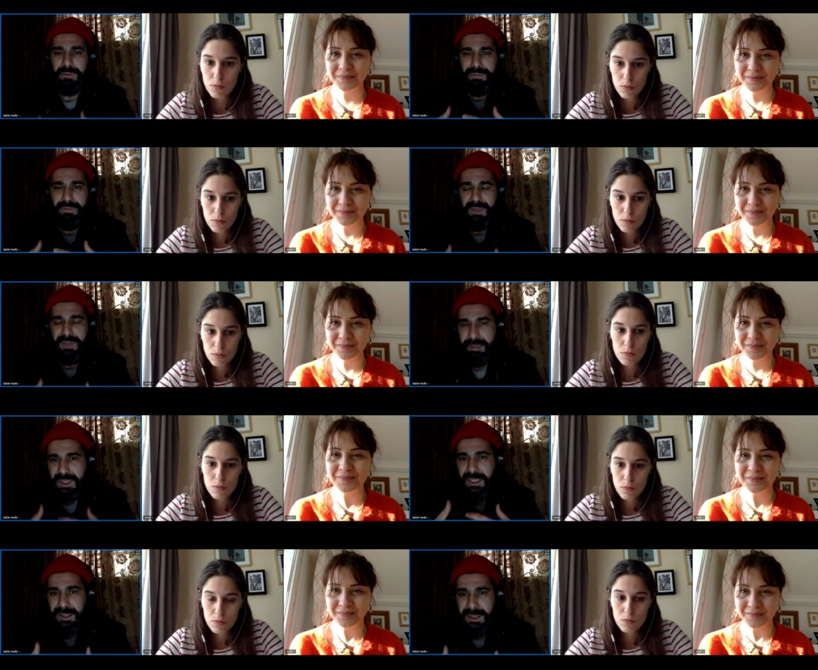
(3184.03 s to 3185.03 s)
Speaker 1: of
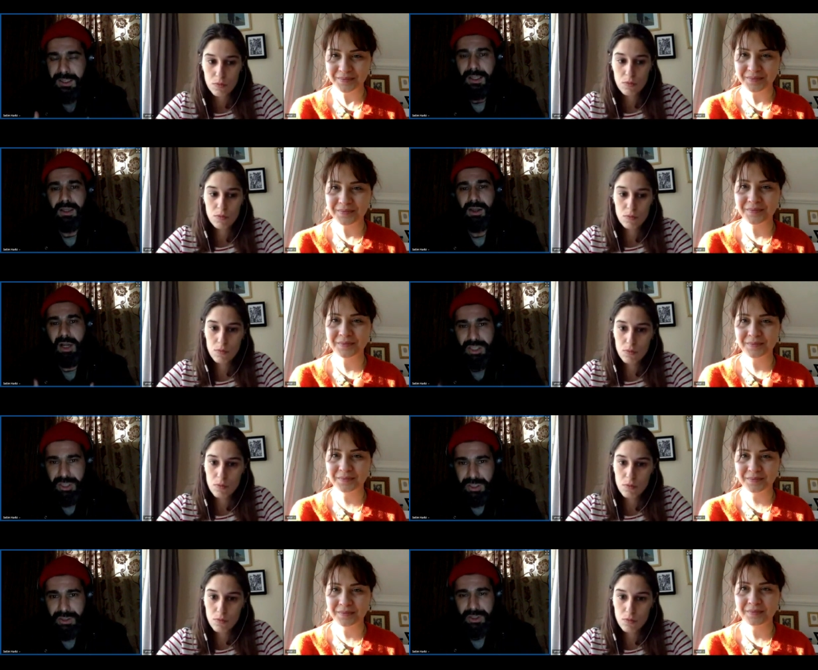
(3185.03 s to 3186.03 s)
capturing
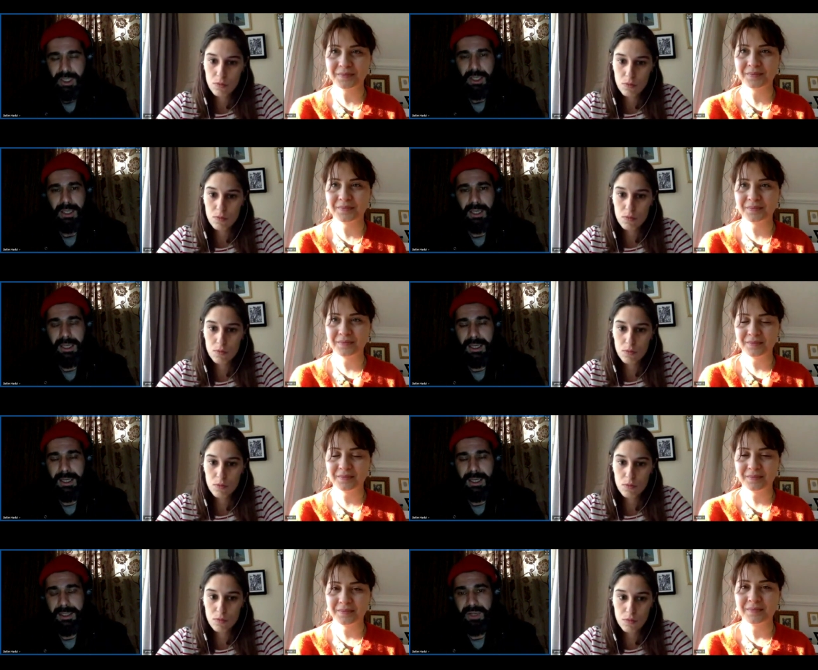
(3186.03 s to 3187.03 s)
culture
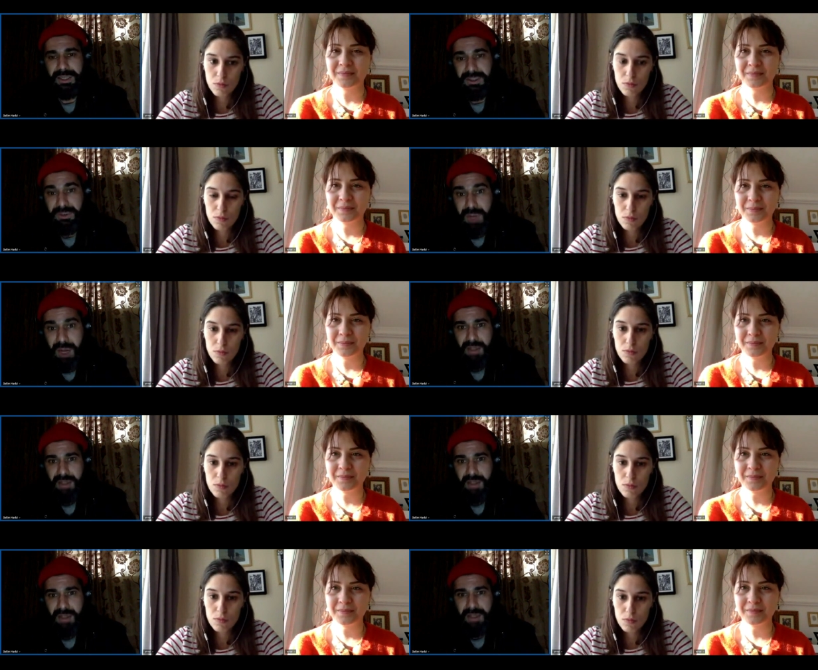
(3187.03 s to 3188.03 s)
uh, creating new
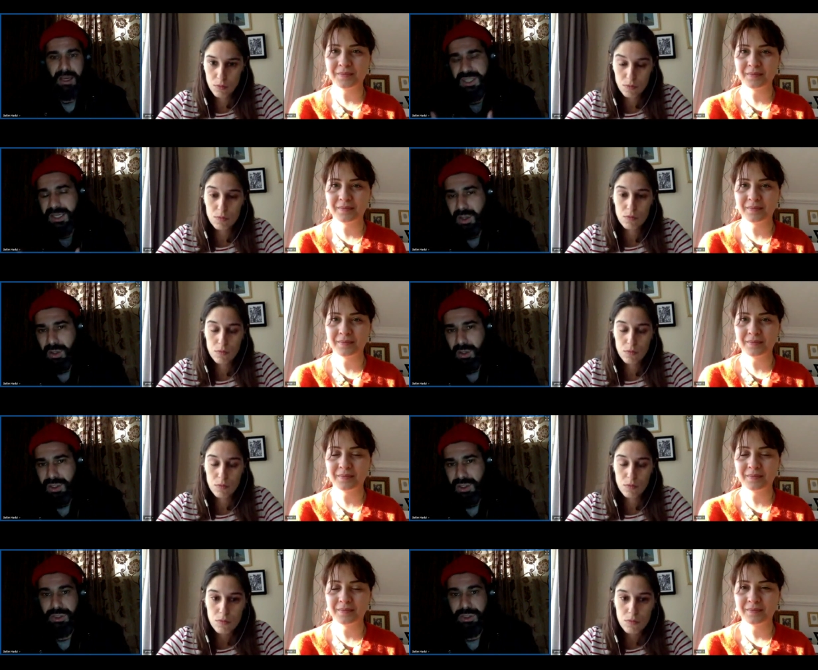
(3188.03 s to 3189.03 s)
archive, which
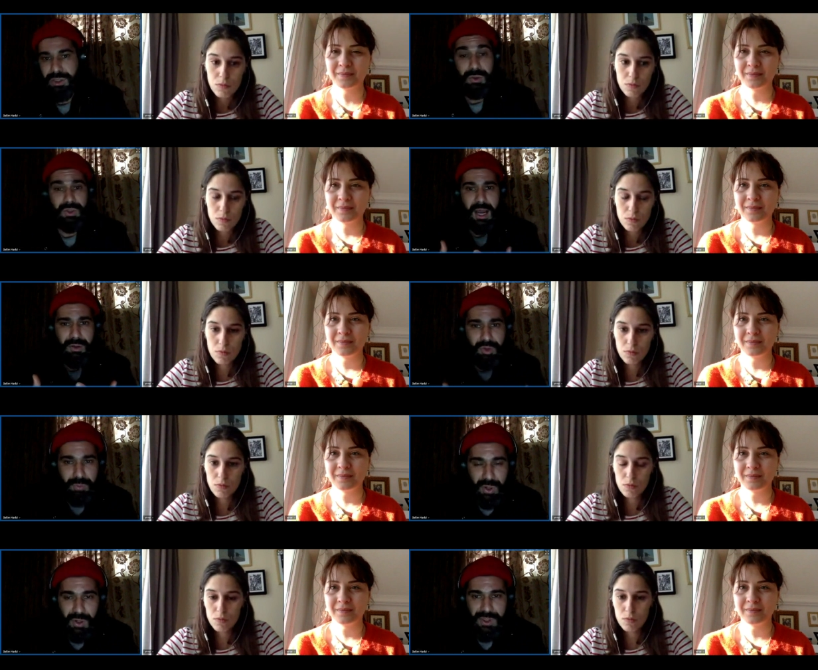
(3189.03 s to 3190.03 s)
technology to use, how
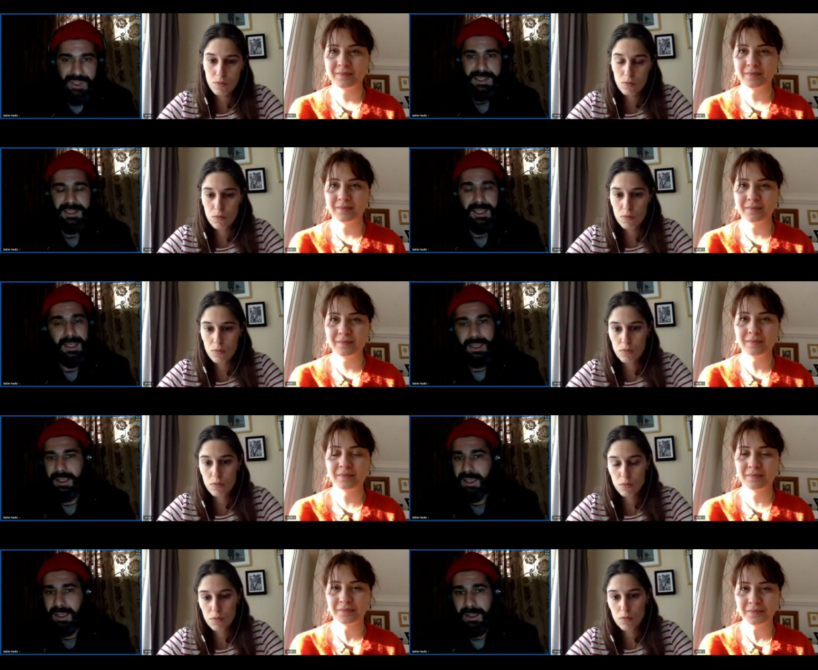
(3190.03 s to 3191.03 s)
to process.
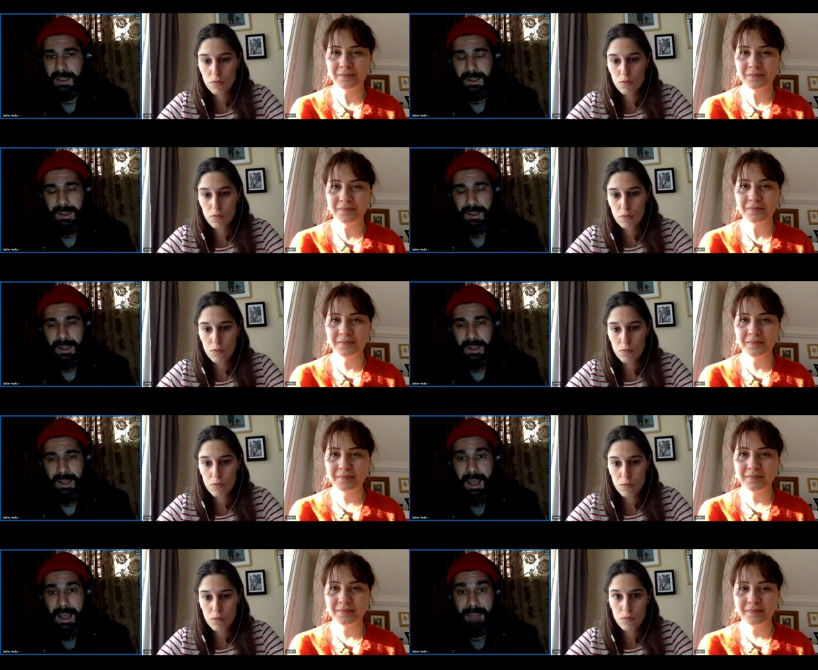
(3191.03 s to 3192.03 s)
Uh,
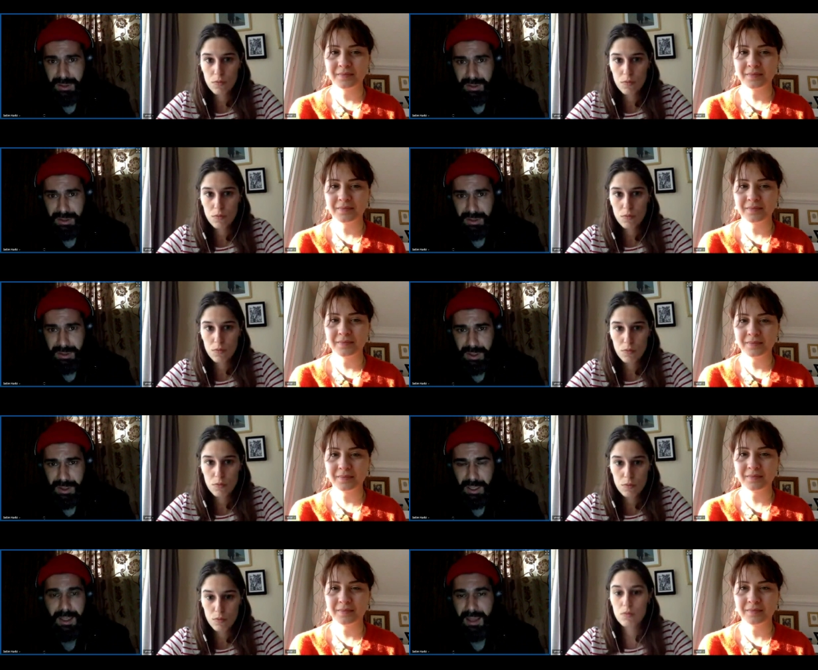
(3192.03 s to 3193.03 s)
I, am here. I,
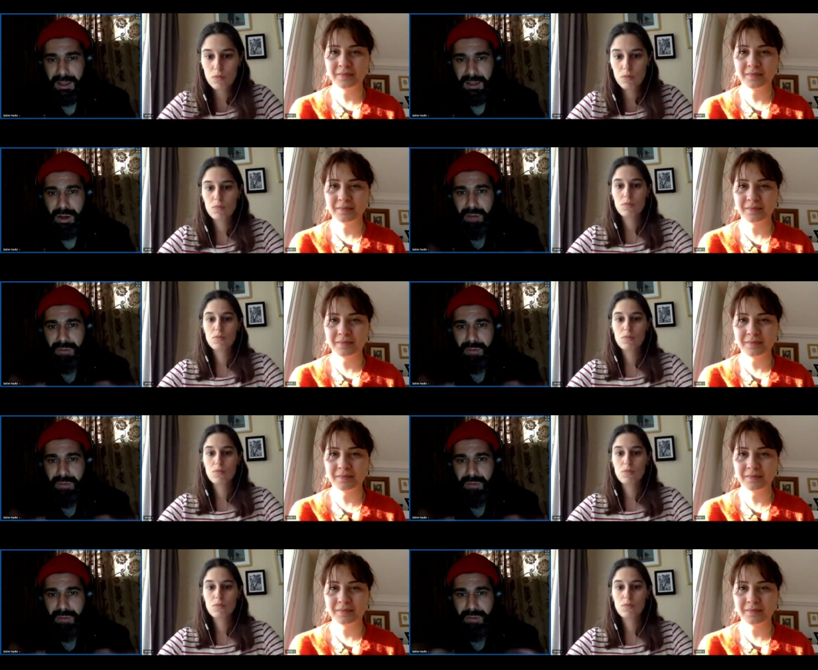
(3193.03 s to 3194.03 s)
I, think I uncovered
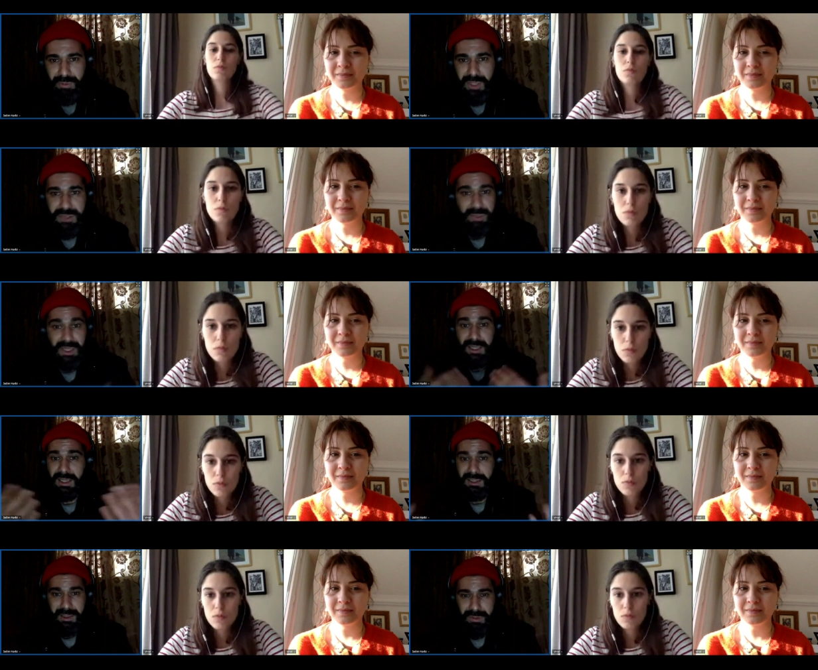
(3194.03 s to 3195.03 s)
some information, but I
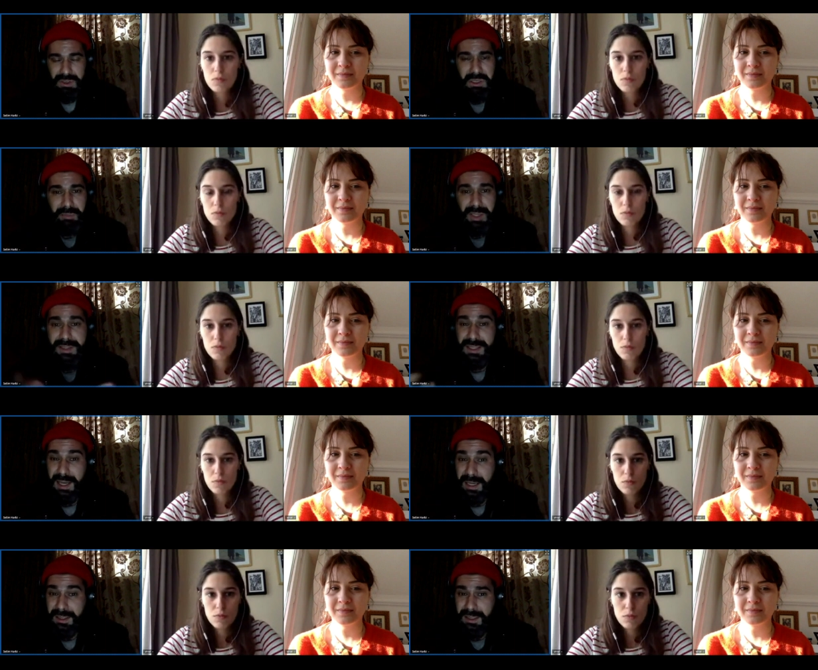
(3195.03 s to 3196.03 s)
can give you some
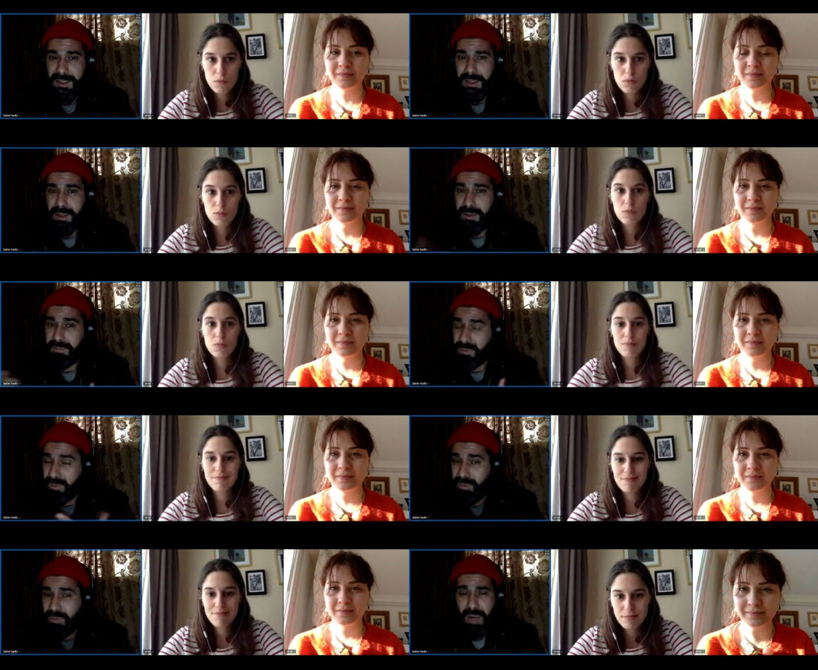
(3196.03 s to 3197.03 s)
insight
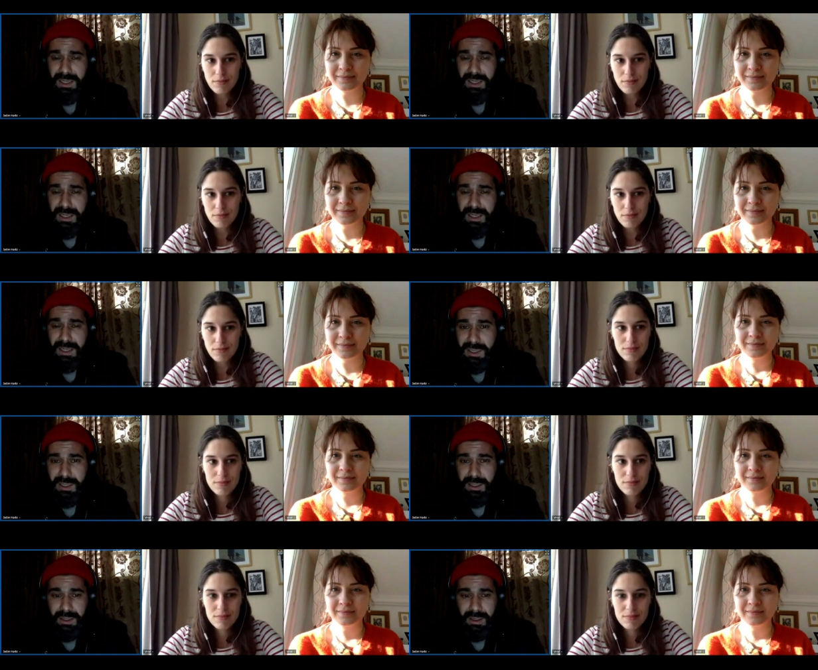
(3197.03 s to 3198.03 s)
experience
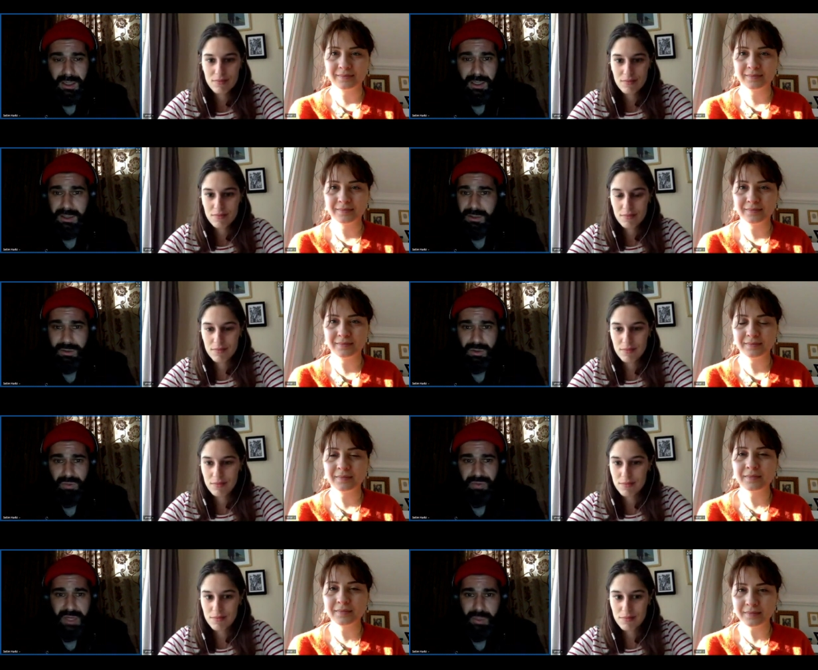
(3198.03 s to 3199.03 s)
there. You,
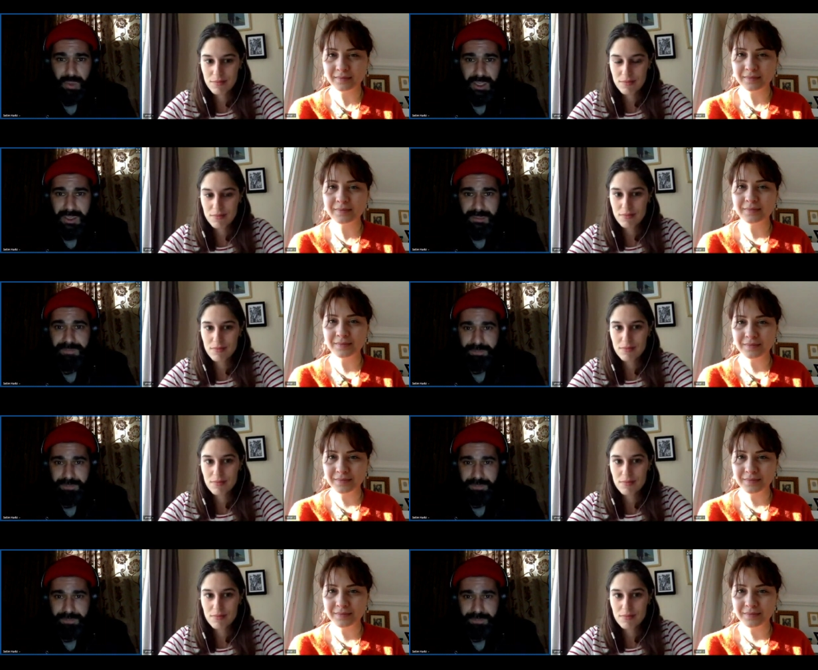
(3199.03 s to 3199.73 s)
you're very welcome.